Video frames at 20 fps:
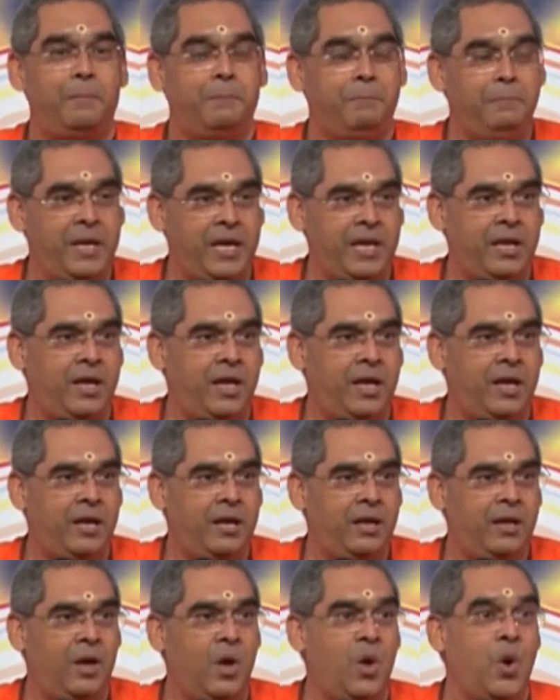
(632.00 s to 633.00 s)

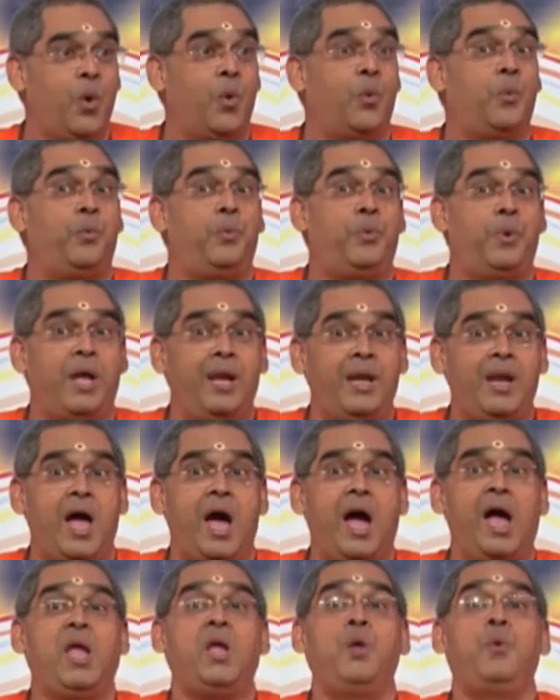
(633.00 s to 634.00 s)
Meaning, when
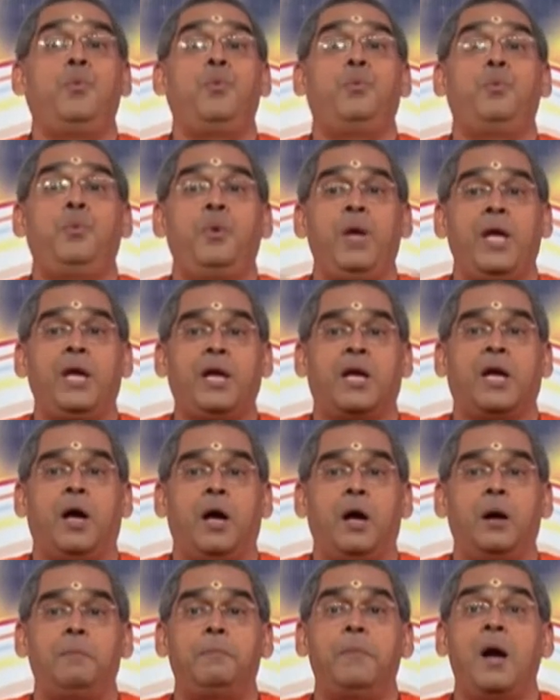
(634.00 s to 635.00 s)
I wake
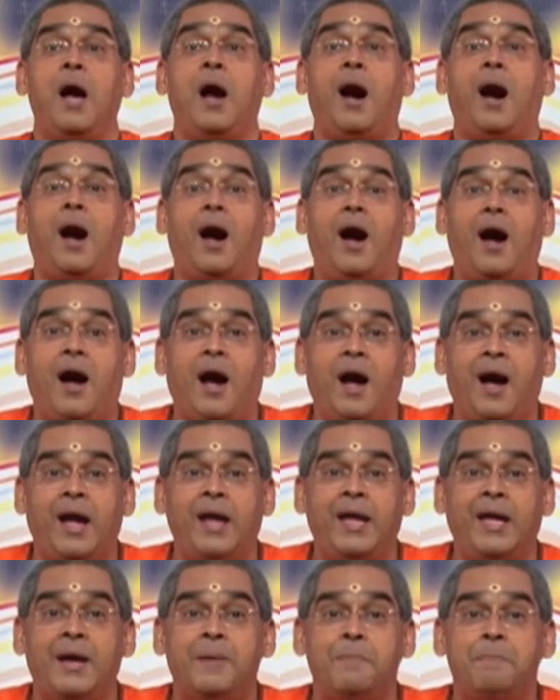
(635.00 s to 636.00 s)
up, I
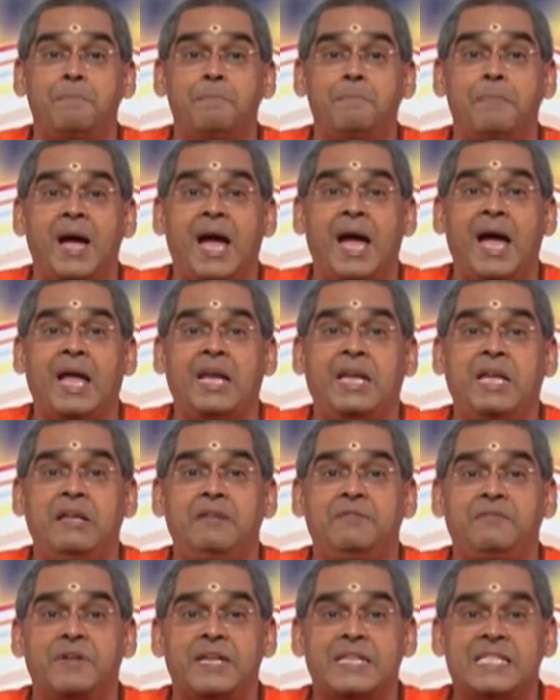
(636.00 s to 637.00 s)
am
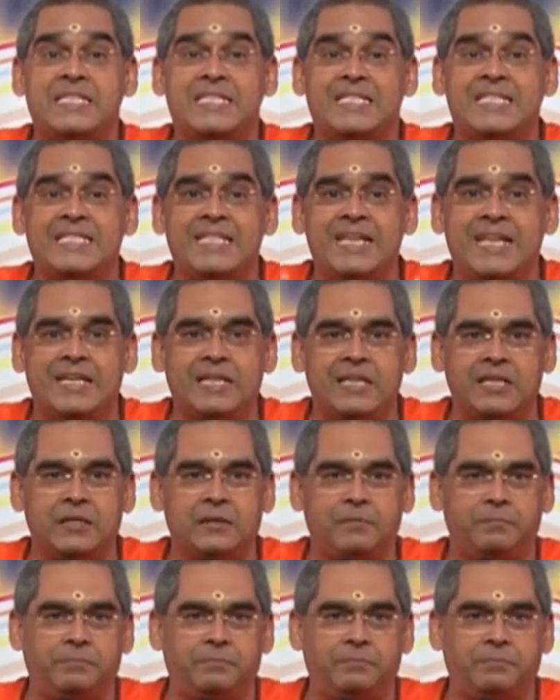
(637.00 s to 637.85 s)
manifested.